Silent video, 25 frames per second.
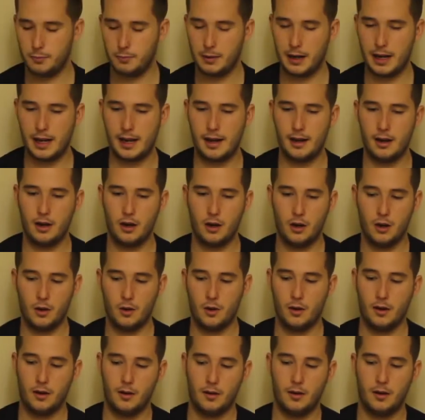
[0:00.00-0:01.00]
player,
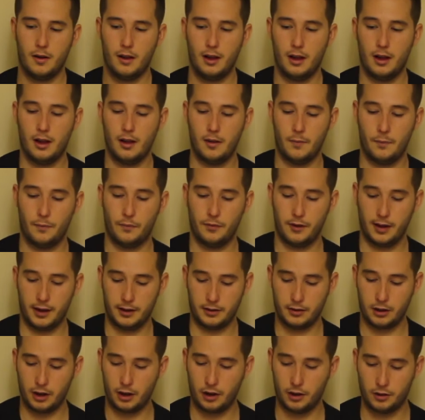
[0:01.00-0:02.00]
in
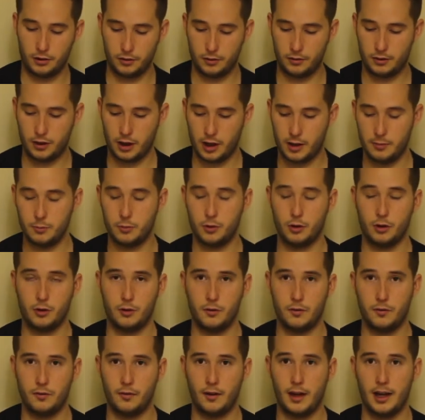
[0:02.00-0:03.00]
terms of
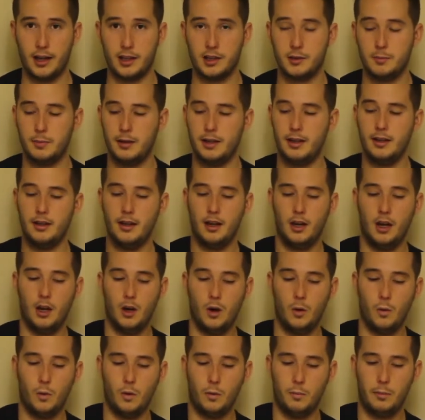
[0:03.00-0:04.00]
XP,
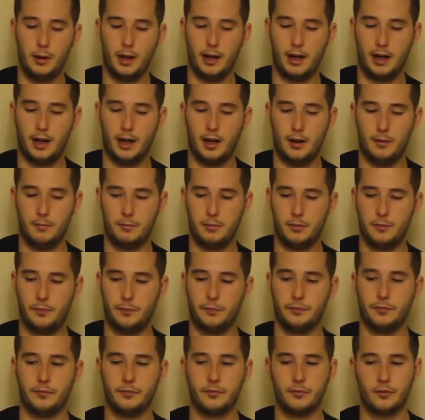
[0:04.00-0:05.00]
will pick up
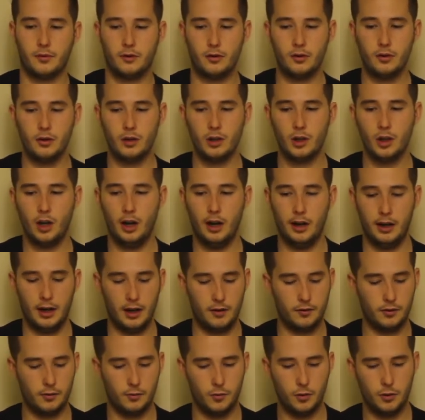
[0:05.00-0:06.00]

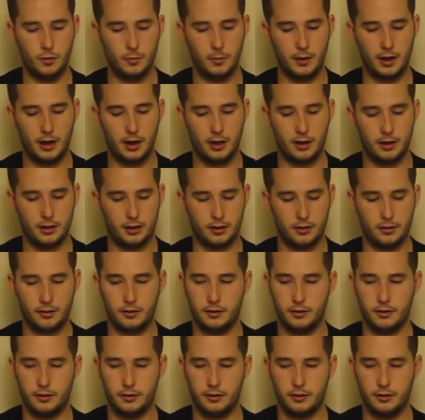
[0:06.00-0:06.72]
another room card,